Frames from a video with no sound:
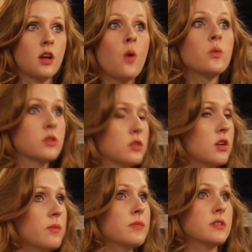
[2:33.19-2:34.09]
a
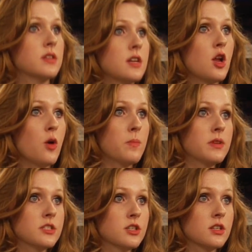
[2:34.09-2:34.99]
resume tape made,
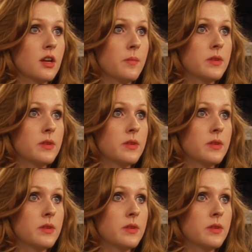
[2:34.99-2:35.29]
I'm gonna know how to